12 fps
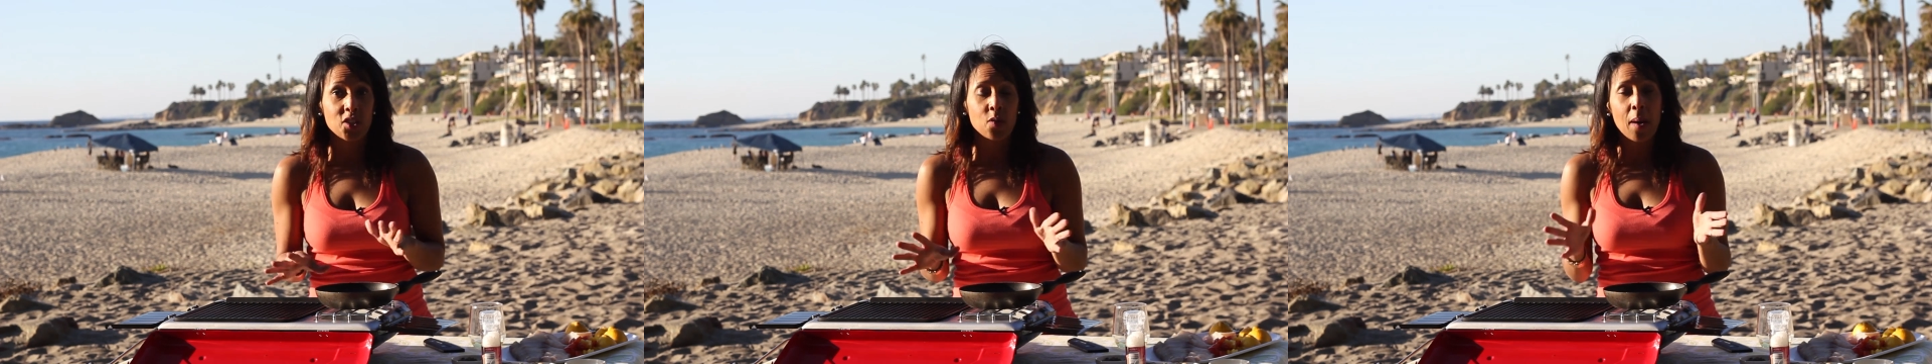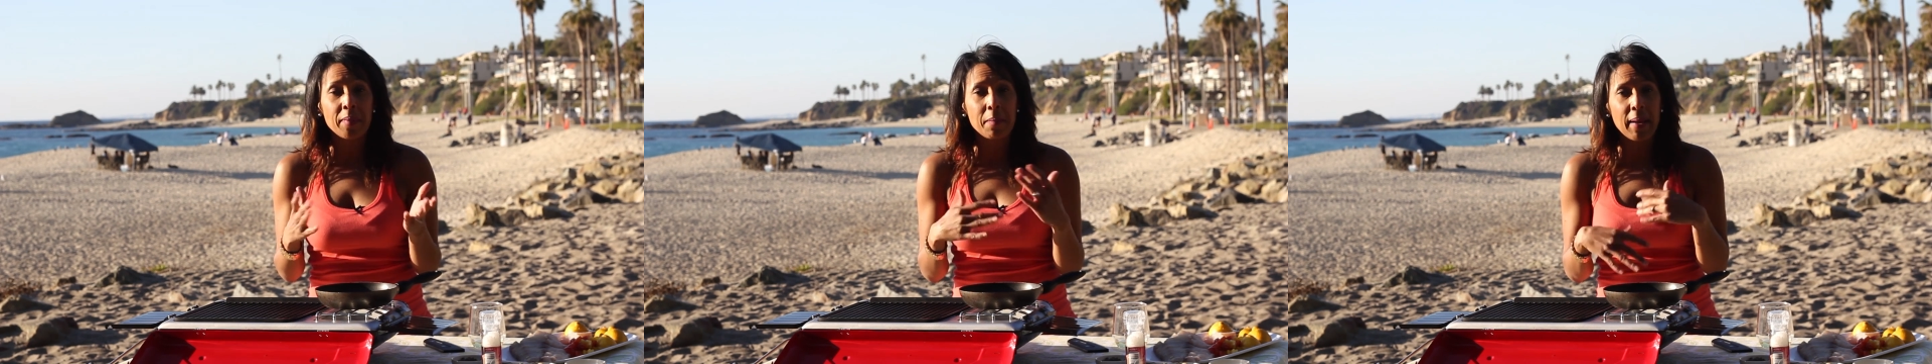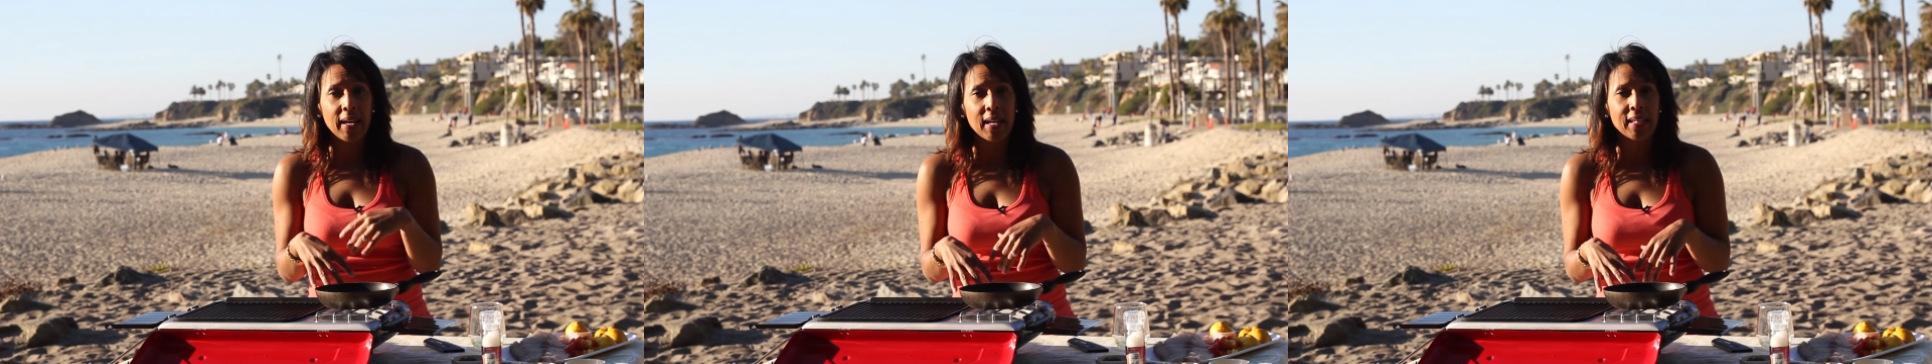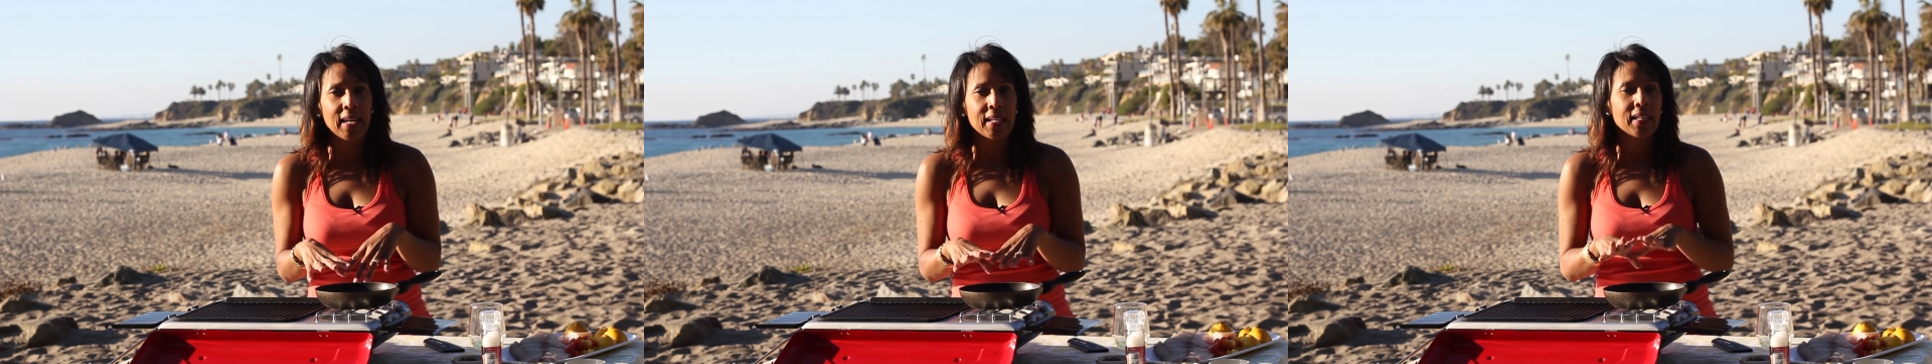So I'm gonna make
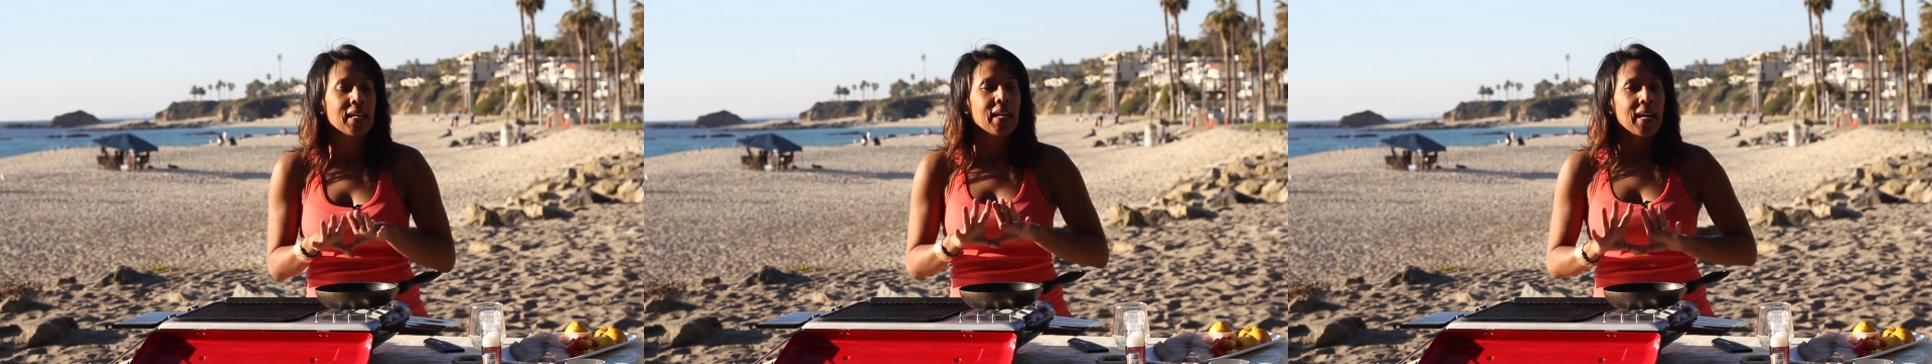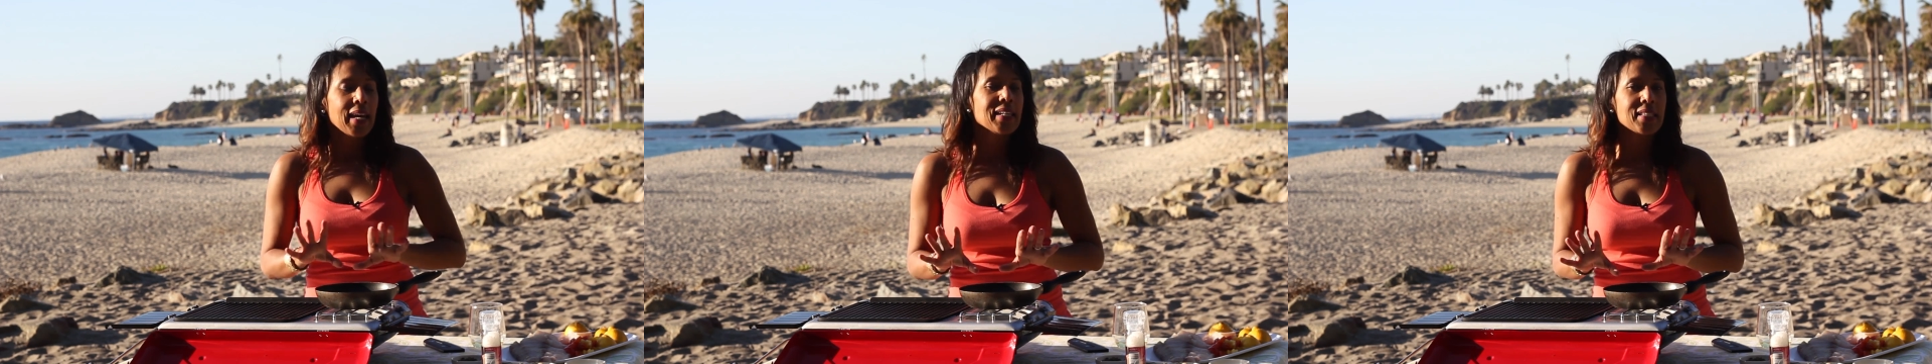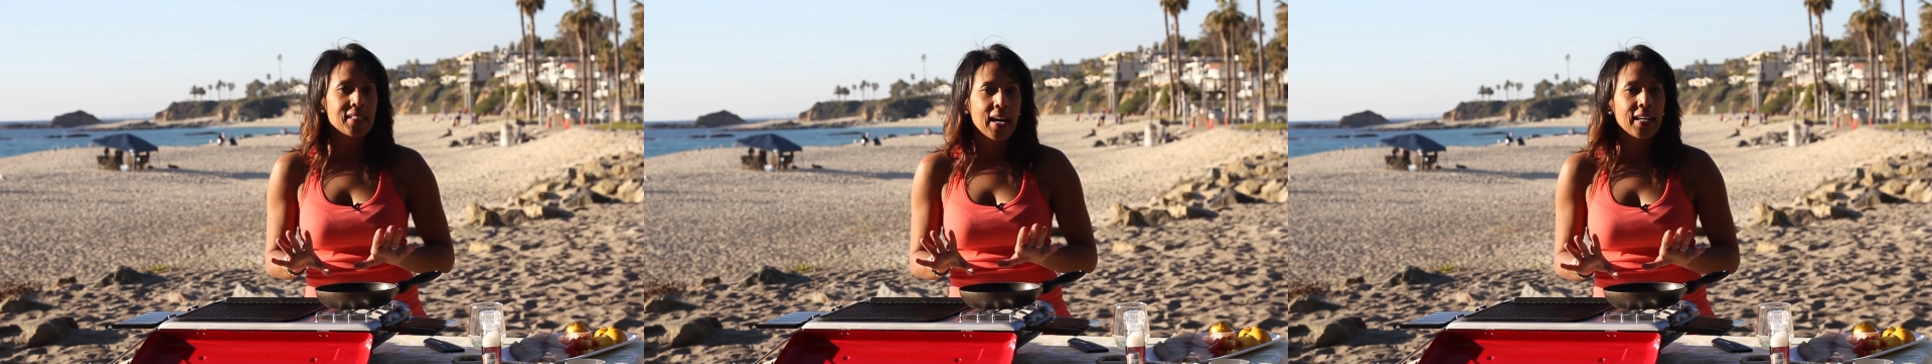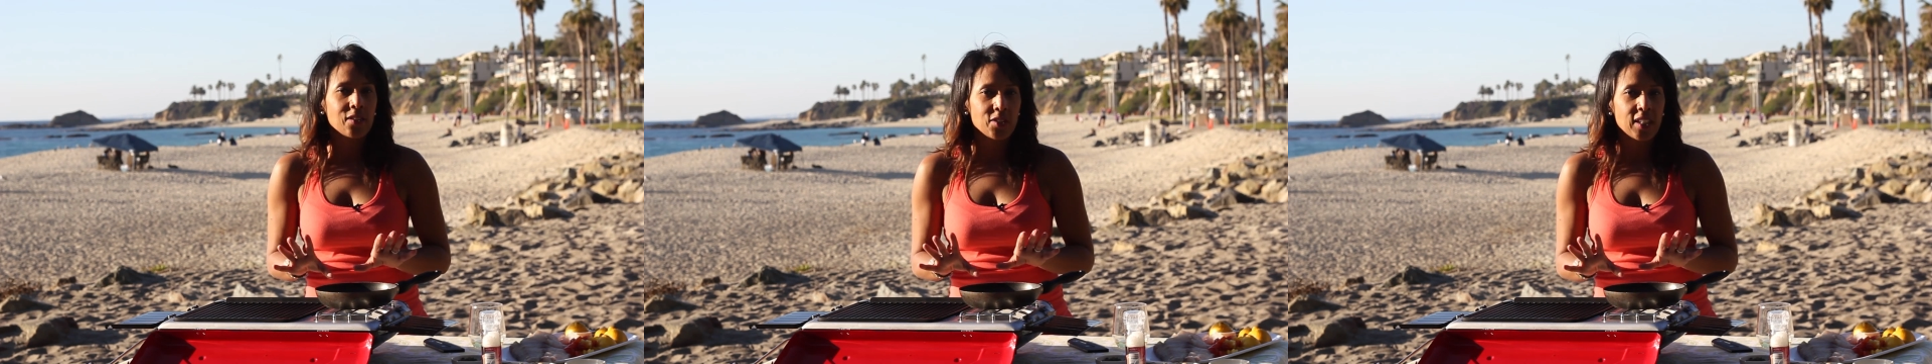it in his
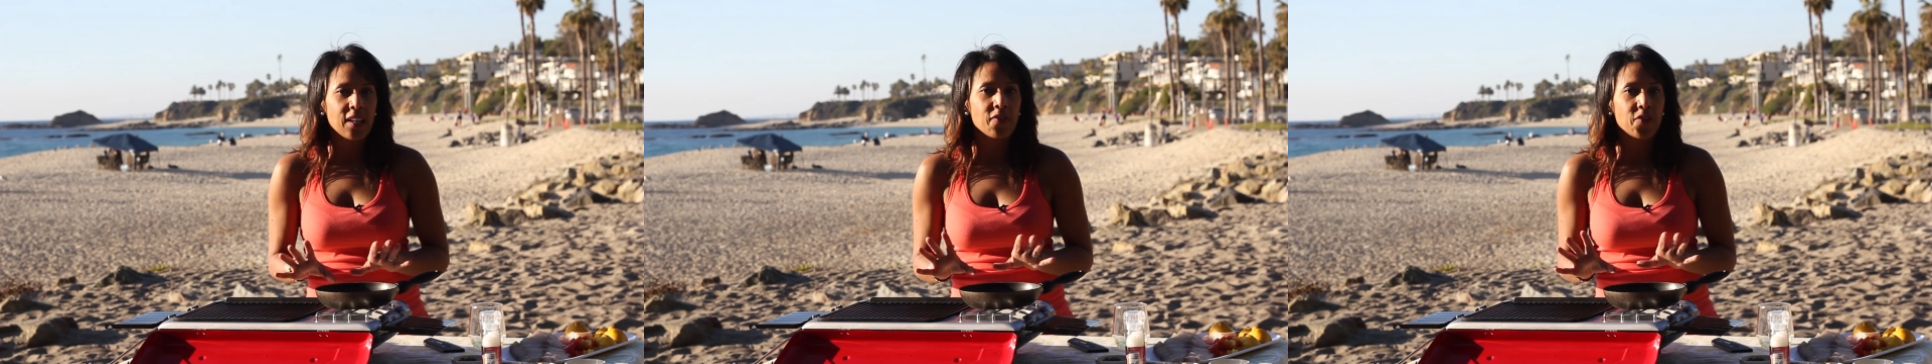style today